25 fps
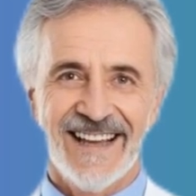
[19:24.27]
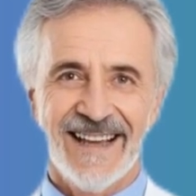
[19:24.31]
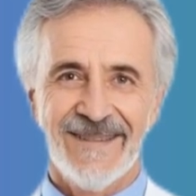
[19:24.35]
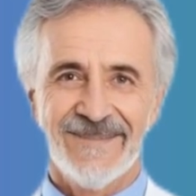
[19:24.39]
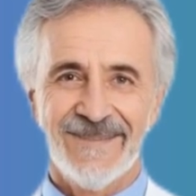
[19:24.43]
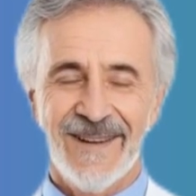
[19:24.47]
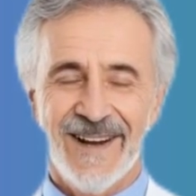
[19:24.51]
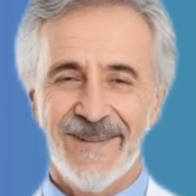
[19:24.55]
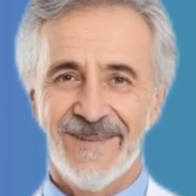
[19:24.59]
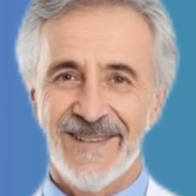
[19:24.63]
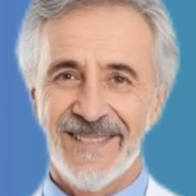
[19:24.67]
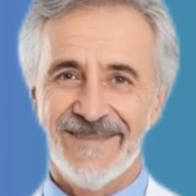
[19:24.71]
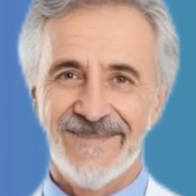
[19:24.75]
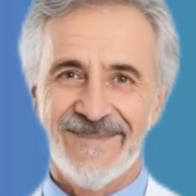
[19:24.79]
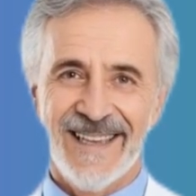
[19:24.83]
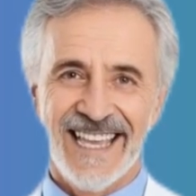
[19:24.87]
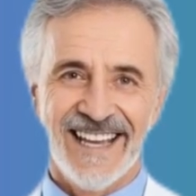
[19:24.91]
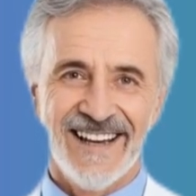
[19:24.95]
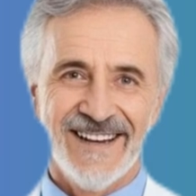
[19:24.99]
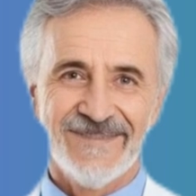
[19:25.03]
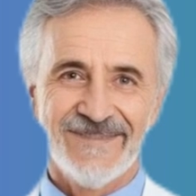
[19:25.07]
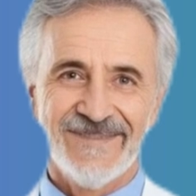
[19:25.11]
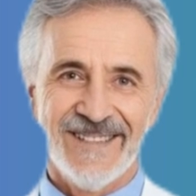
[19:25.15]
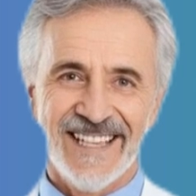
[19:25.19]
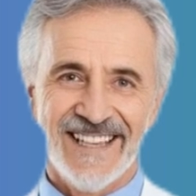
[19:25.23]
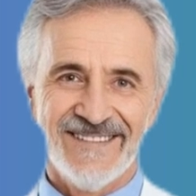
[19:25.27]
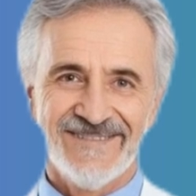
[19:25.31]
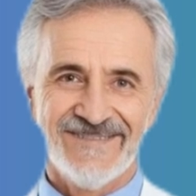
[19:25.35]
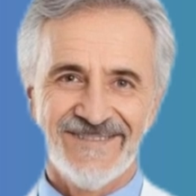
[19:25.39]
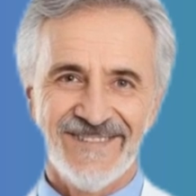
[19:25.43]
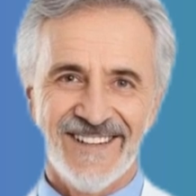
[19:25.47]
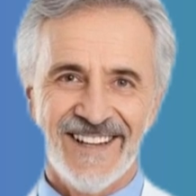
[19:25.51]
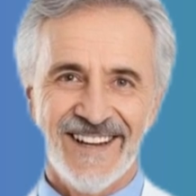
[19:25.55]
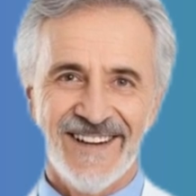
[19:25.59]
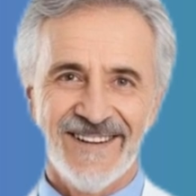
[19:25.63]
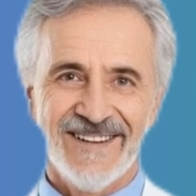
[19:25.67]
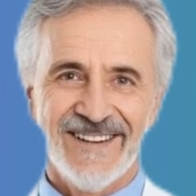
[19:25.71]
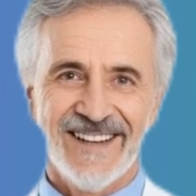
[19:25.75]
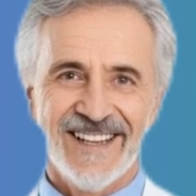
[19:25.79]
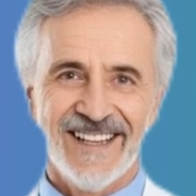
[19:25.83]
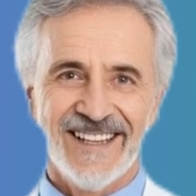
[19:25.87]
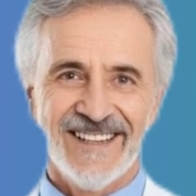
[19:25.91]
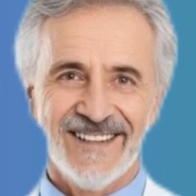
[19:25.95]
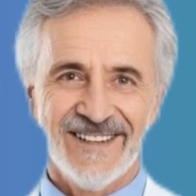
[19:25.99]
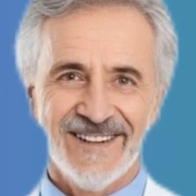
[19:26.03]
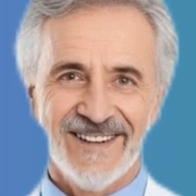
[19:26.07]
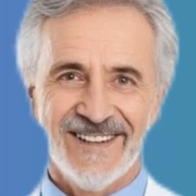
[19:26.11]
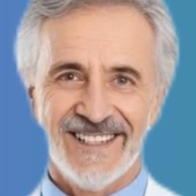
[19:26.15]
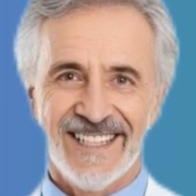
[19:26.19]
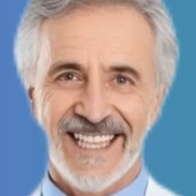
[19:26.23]
But with better blood flow,
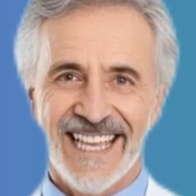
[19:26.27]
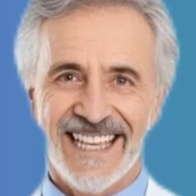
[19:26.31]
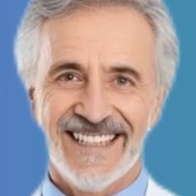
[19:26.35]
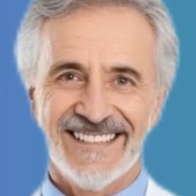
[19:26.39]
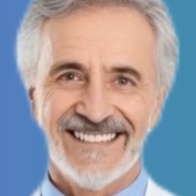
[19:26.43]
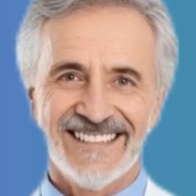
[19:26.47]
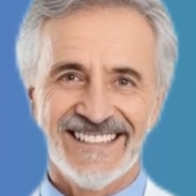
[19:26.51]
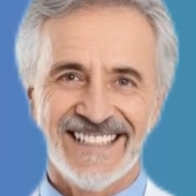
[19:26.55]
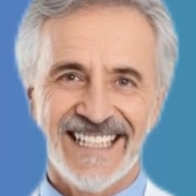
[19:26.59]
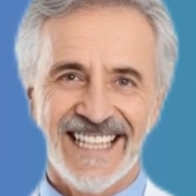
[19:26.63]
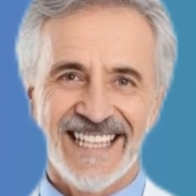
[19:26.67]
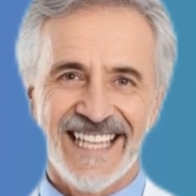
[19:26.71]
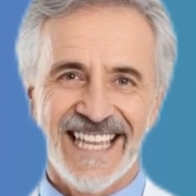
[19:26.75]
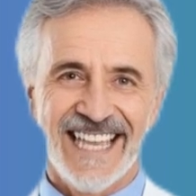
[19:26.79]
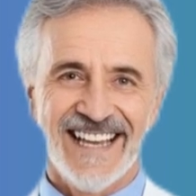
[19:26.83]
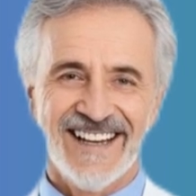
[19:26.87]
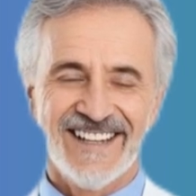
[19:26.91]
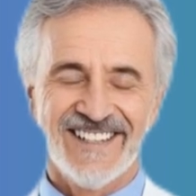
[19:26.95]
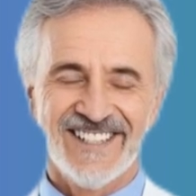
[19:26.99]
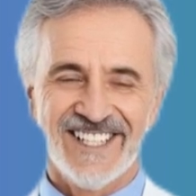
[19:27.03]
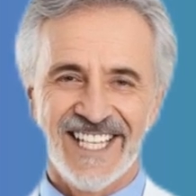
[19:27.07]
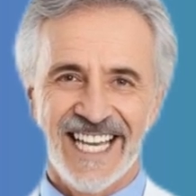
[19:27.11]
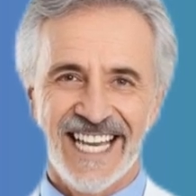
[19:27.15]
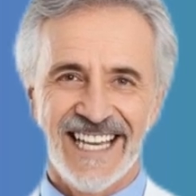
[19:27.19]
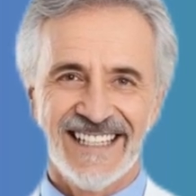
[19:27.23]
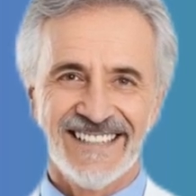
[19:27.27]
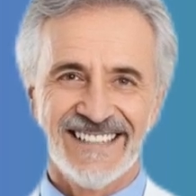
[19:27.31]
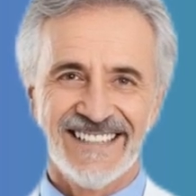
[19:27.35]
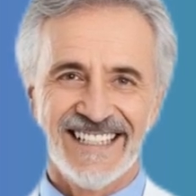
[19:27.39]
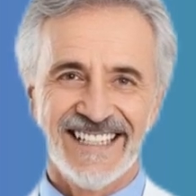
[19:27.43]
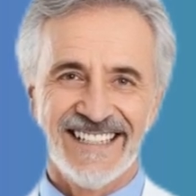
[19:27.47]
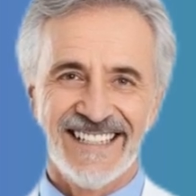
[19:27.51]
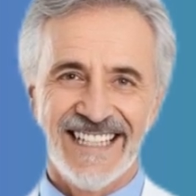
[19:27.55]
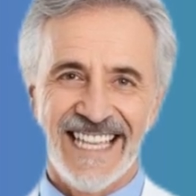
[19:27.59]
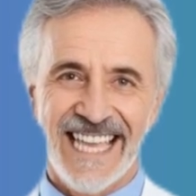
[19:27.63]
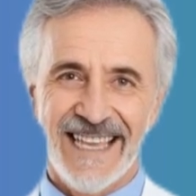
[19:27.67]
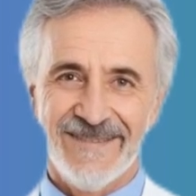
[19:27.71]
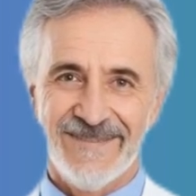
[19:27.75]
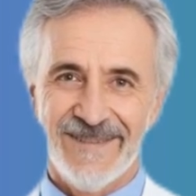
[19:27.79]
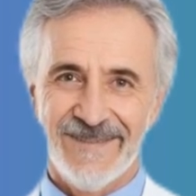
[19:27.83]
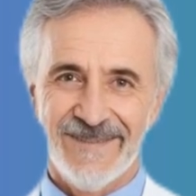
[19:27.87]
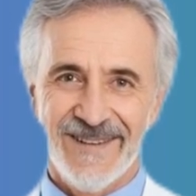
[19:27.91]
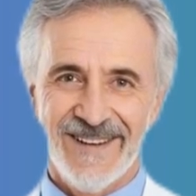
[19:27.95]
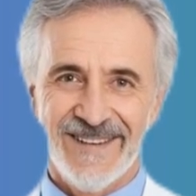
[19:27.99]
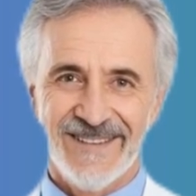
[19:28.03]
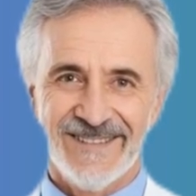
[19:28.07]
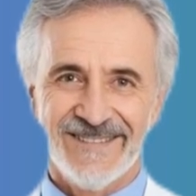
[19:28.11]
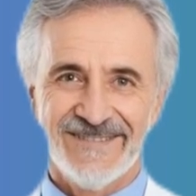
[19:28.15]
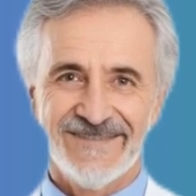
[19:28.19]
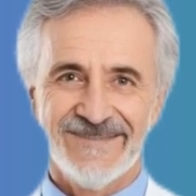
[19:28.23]
your legs stay energized and
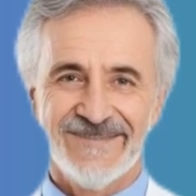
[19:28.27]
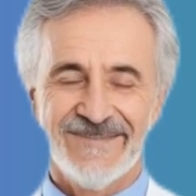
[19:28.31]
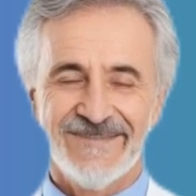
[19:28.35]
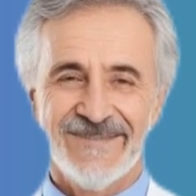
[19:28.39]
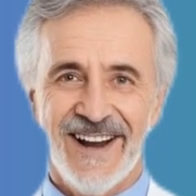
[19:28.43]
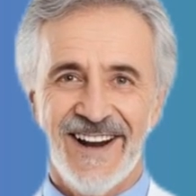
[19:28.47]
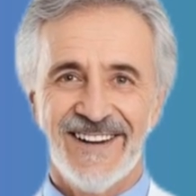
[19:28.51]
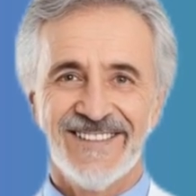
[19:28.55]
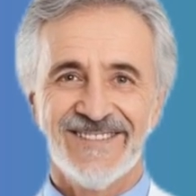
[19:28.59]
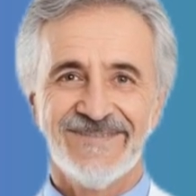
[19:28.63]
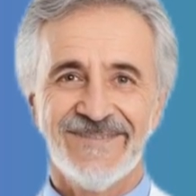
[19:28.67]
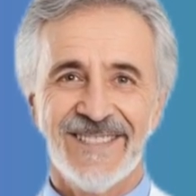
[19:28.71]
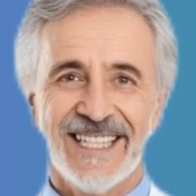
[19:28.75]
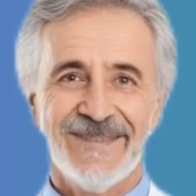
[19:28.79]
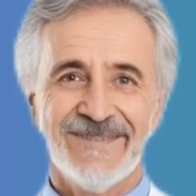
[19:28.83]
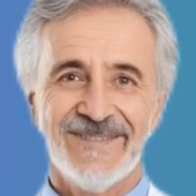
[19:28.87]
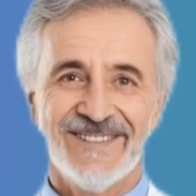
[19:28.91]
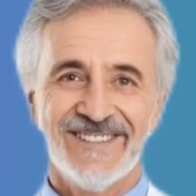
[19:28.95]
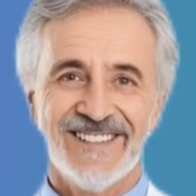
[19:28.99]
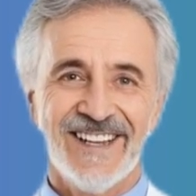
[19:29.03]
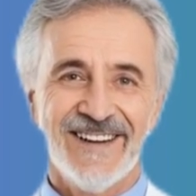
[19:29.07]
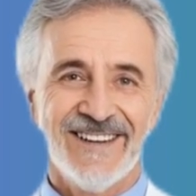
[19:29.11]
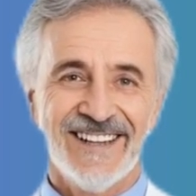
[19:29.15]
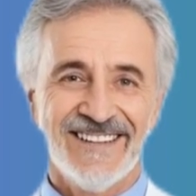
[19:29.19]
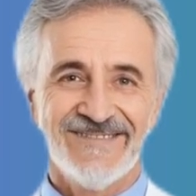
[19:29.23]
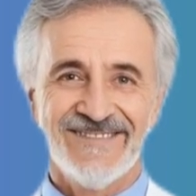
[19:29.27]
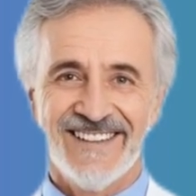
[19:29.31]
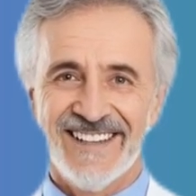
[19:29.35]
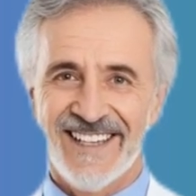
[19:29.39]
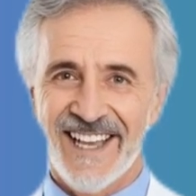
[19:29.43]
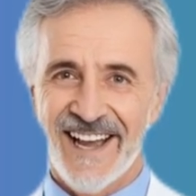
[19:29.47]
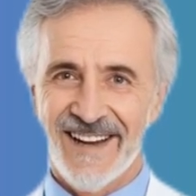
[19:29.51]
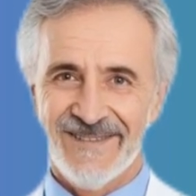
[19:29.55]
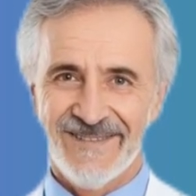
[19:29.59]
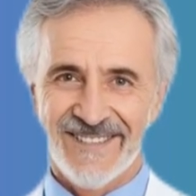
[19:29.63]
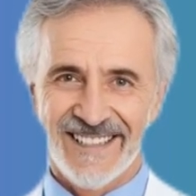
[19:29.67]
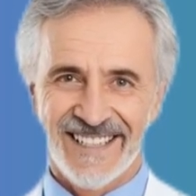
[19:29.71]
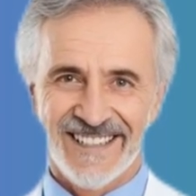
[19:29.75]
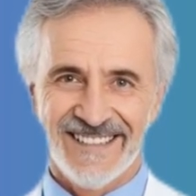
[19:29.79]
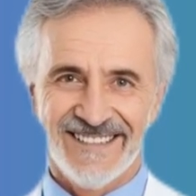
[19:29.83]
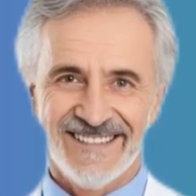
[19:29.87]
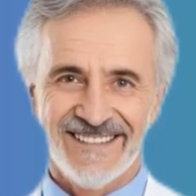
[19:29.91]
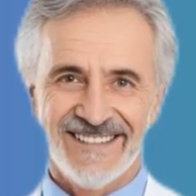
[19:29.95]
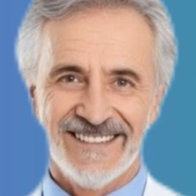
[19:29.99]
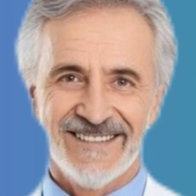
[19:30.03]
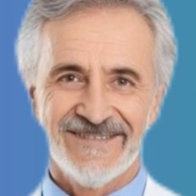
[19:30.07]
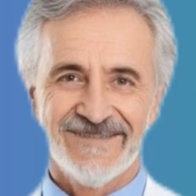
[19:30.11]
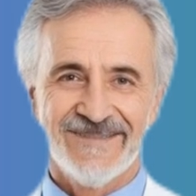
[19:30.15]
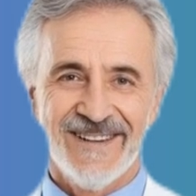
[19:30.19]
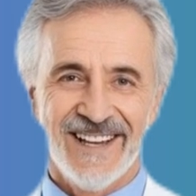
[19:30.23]
capable. Most people don't even know
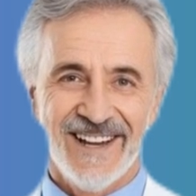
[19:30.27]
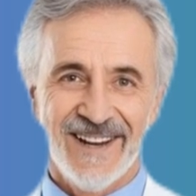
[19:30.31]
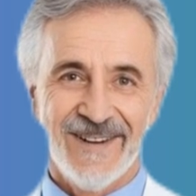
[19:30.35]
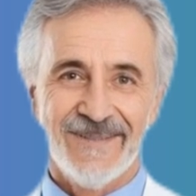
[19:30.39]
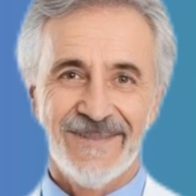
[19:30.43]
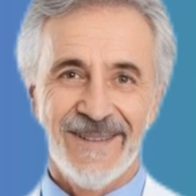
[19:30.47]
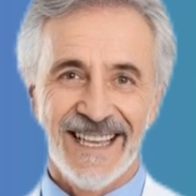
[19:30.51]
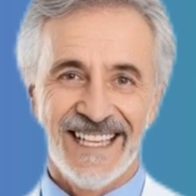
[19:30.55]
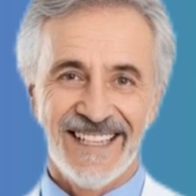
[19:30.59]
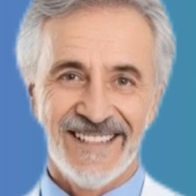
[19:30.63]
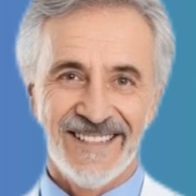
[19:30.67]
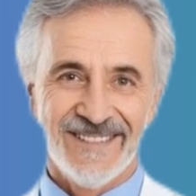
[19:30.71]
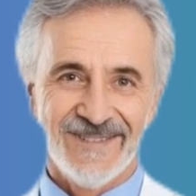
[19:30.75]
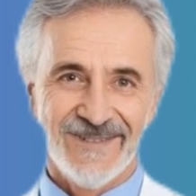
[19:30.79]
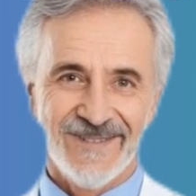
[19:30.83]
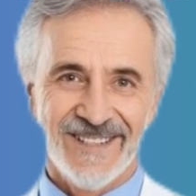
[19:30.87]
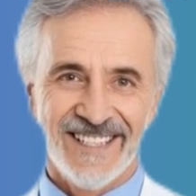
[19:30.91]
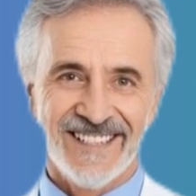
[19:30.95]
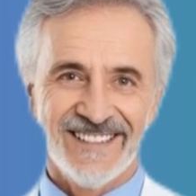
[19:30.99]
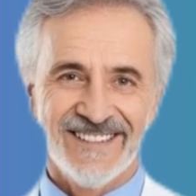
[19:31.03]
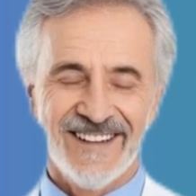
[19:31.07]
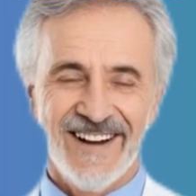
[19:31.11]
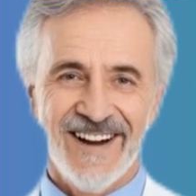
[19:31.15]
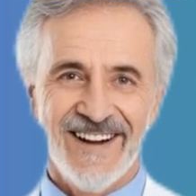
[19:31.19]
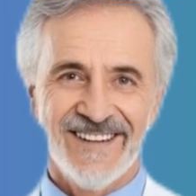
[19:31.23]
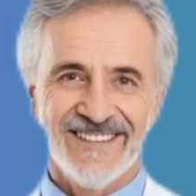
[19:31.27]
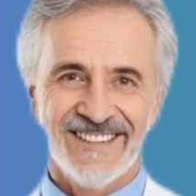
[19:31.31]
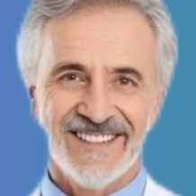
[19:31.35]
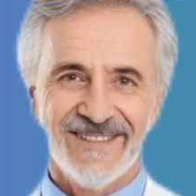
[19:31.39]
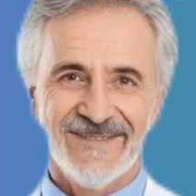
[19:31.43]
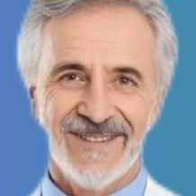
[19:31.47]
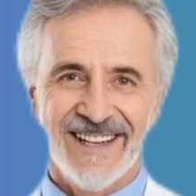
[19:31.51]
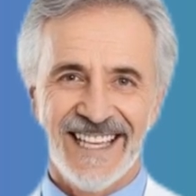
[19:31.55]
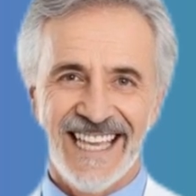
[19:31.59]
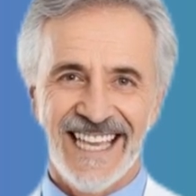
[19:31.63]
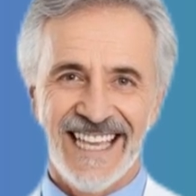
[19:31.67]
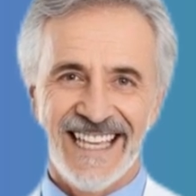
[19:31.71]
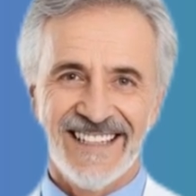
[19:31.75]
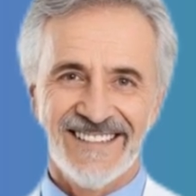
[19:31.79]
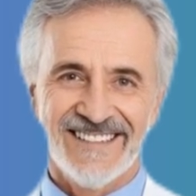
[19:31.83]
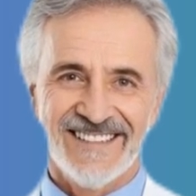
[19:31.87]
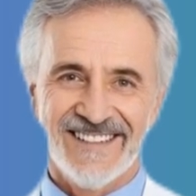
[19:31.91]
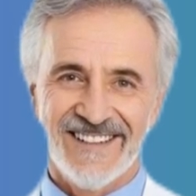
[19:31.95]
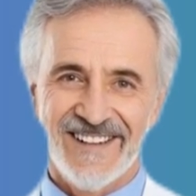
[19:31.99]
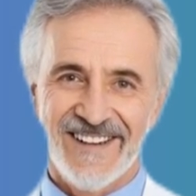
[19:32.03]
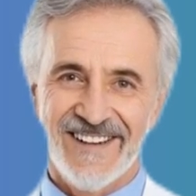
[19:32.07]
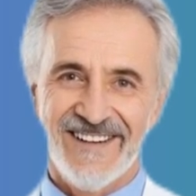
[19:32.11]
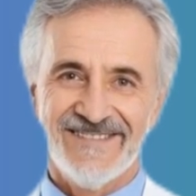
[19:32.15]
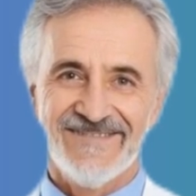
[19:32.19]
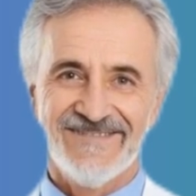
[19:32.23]
this, but omega-3s also enhance
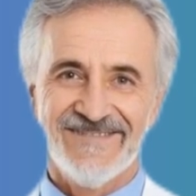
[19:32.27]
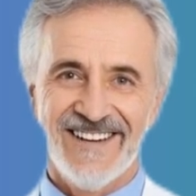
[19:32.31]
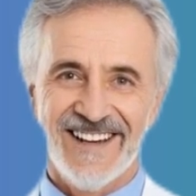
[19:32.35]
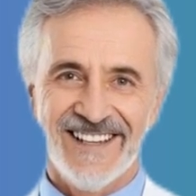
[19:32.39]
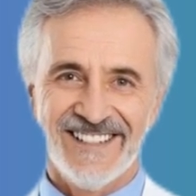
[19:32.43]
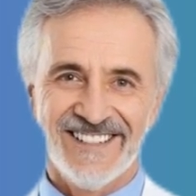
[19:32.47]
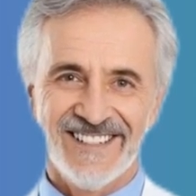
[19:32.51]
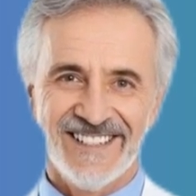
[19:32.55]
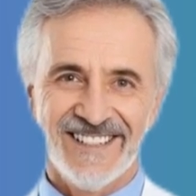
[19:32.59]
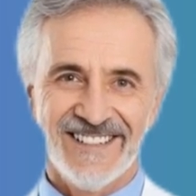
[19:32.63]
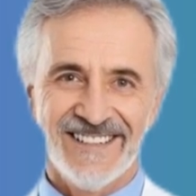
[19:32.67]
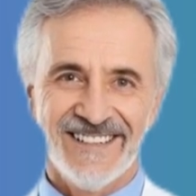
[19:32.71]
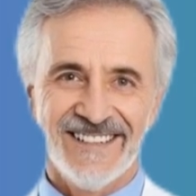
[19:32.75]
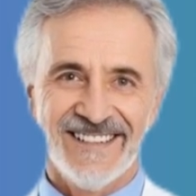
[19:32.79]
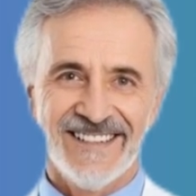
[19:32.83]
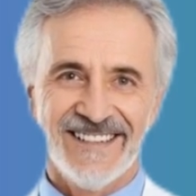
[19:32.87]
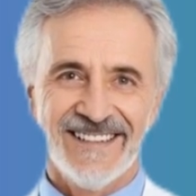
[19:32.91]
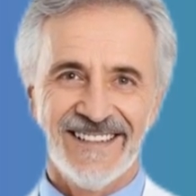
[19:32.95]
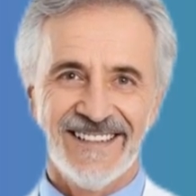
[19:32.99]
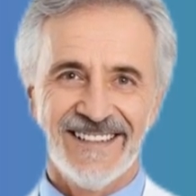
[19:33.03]
nerve function.